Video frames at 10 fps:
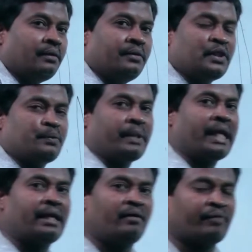This
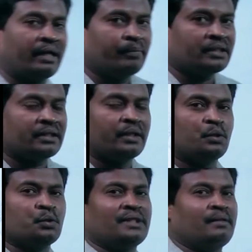plant fibers are
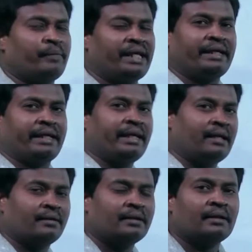
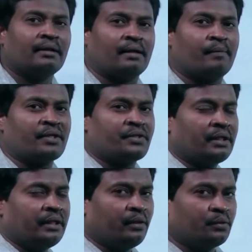making
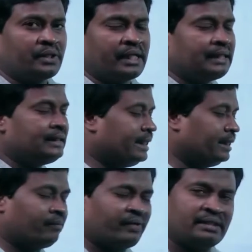commercially used as a.
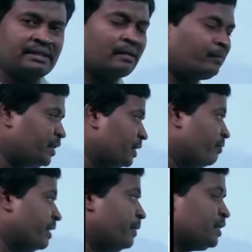What is the commercial
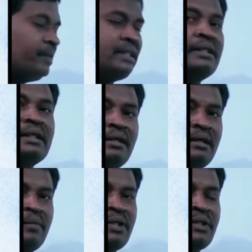fibers means?
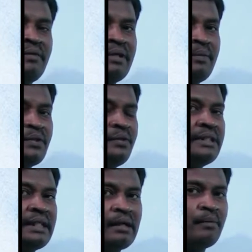Commercial fibers used as
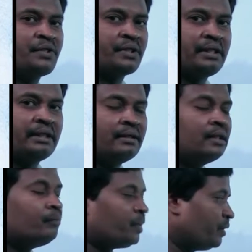a commercially.
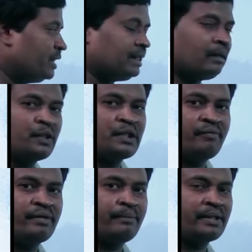But what is the commercial
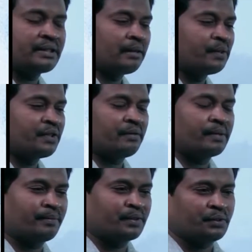fibers? Commercial
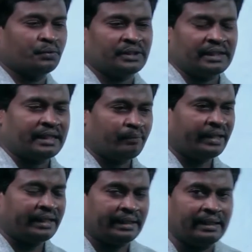fibers using and
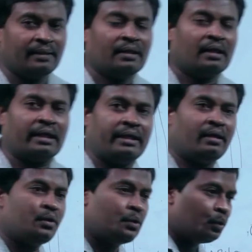making
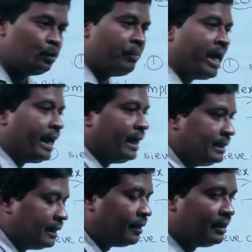and jute
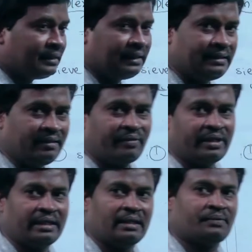bags or russes,
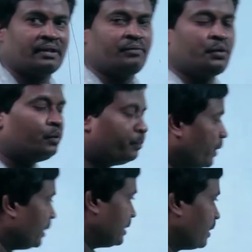different types of jute
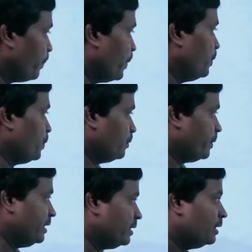products are produced
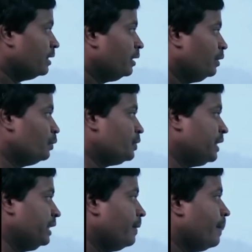by the
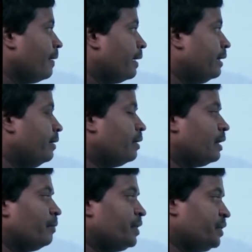using and
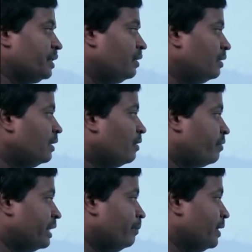commercial
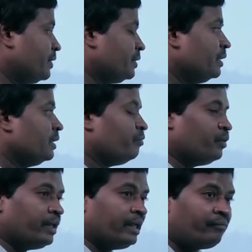fibers.
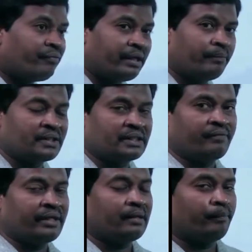Phloem fibers are,
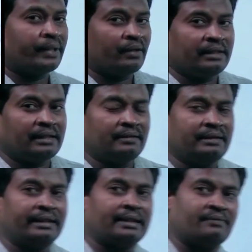when compared, there are
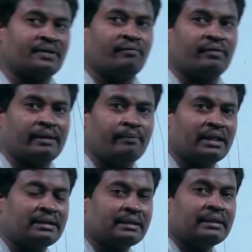three types of
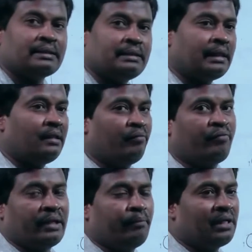fibers: xylem
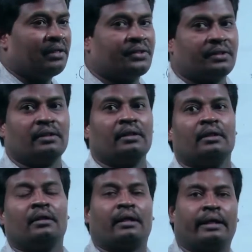fibers
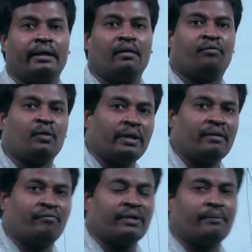and
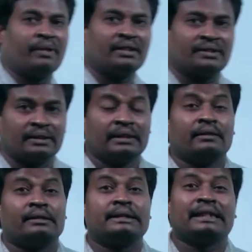phloem fibers,
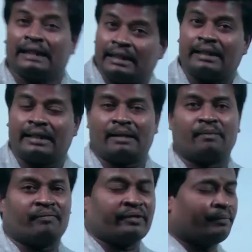
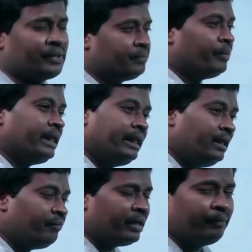sclerenchyma fibers. But
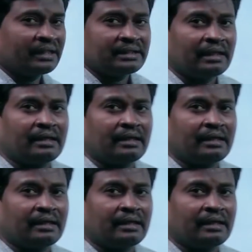any fibers